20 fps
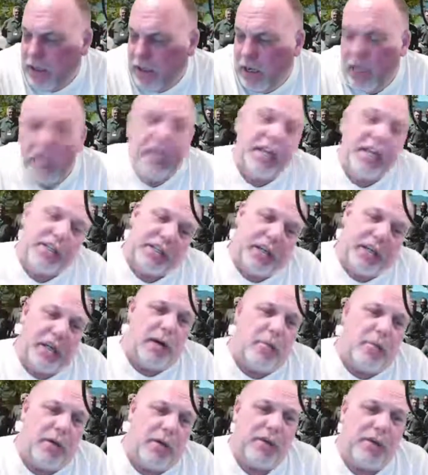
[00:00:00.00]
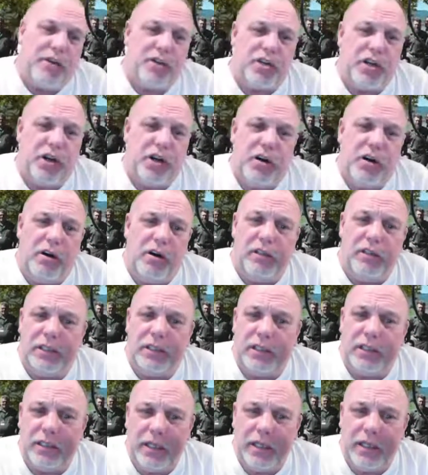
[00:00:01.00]
he's going to come on the show.
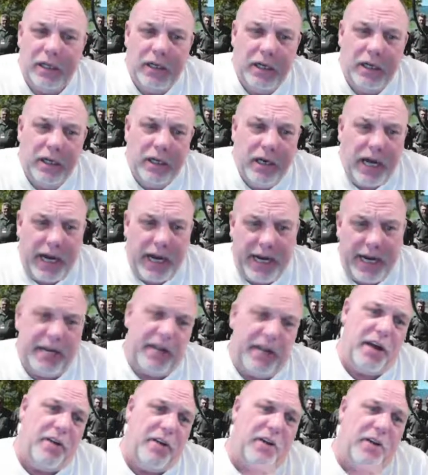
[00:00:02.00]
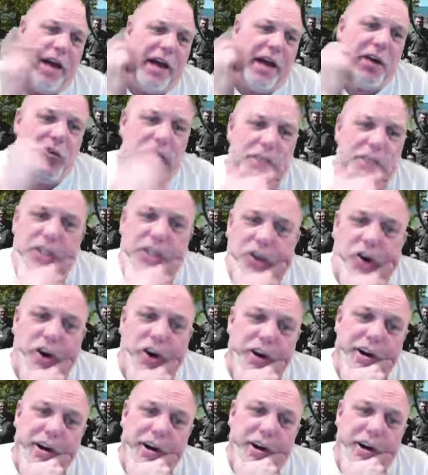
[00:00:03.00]
I got another guy who
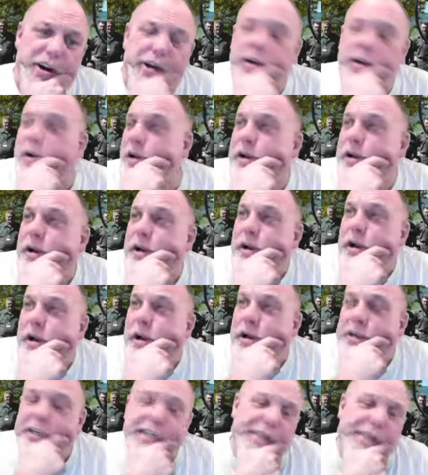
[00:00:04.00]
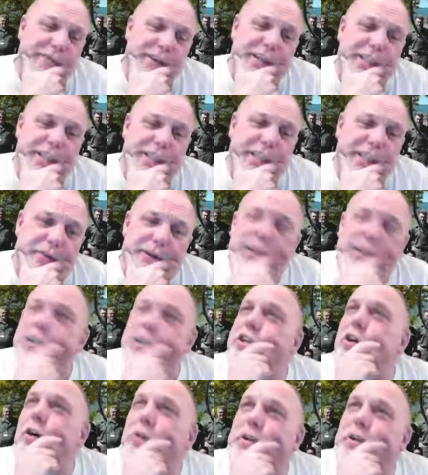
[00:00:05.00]
starred in a TV series
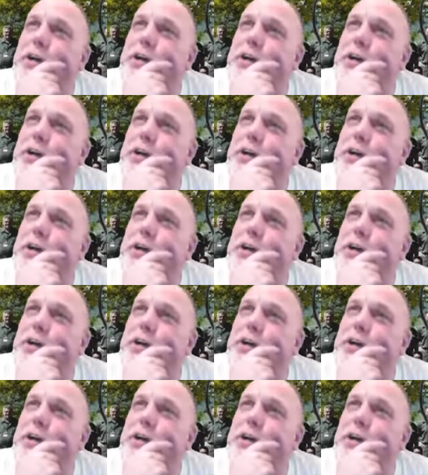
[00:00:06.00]
called